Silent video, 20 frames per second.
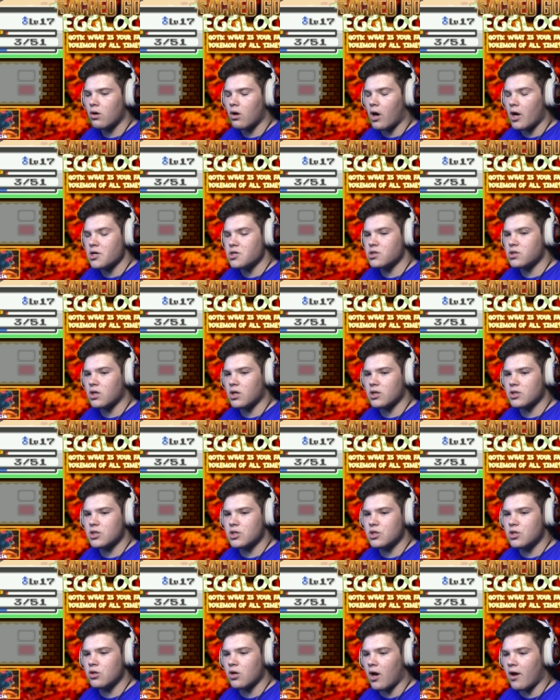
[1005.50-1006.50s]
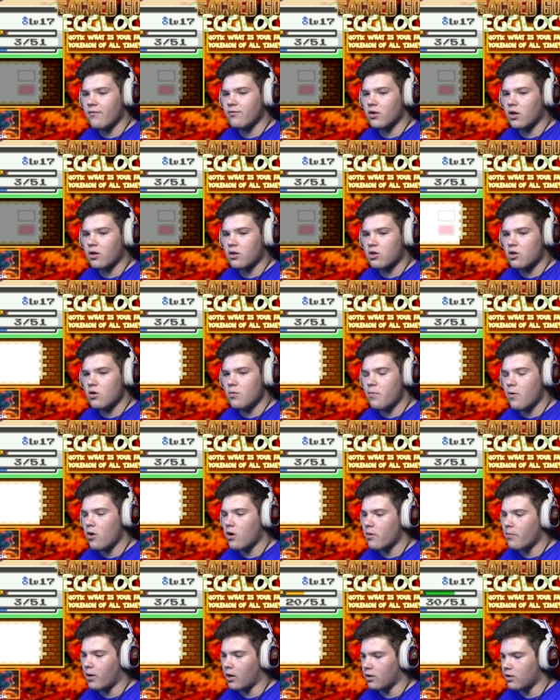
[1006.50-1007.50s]
I just lost two- I've lost two
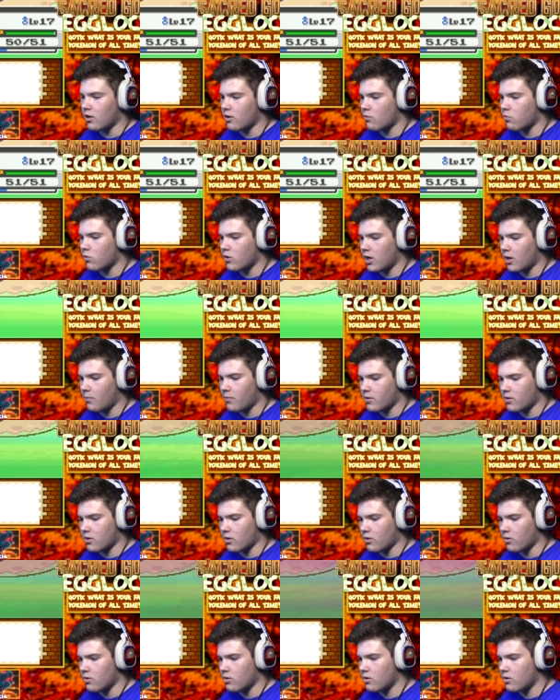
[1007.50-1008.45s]
Pokemon in this one episode.